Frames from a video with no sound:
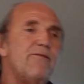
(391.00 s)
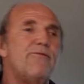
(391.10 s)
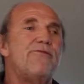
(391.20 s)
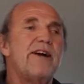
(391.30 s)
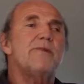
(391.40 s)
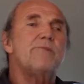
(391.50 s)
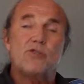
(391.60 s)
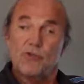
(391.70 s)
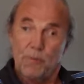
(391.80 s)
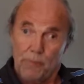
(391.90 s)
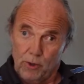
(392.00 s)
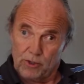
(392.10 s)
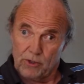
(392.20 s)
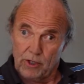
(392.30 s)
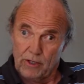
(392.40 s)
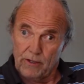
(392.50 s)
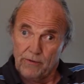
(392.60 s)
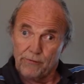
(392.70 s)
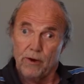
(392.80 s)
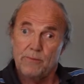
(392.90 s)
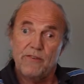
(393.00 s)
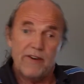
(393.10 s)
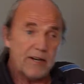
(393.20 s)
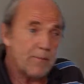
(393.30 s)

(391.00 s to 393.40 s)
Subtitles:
very much support from the very